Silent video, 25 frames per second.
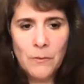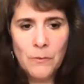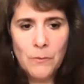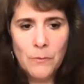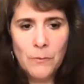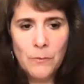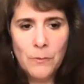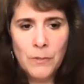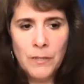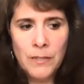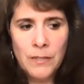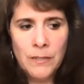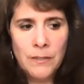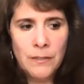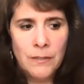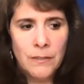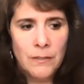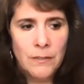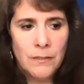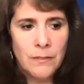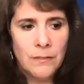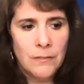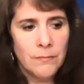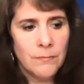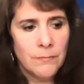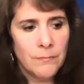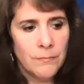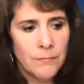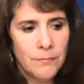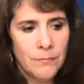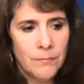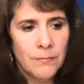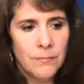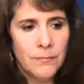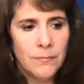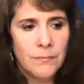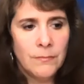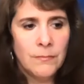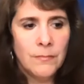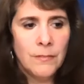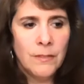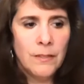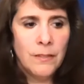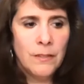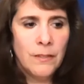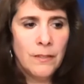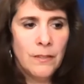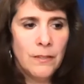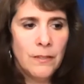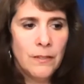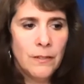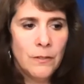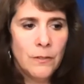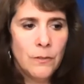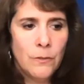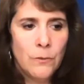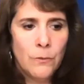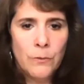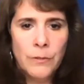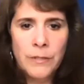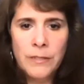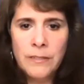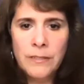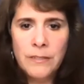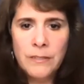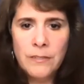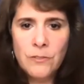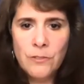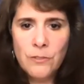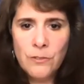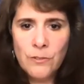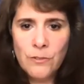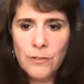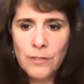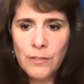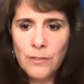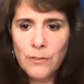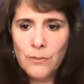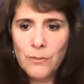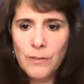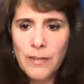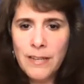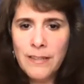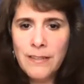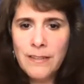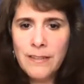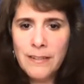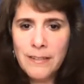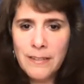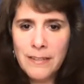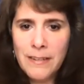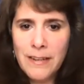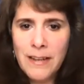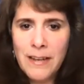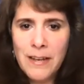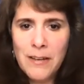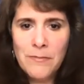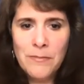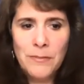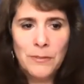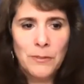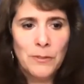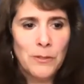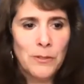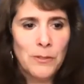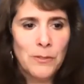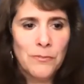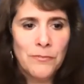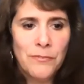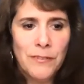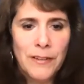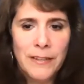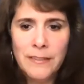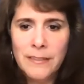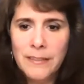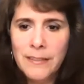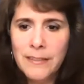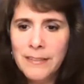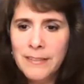we go in this journey together and have a lot of fun.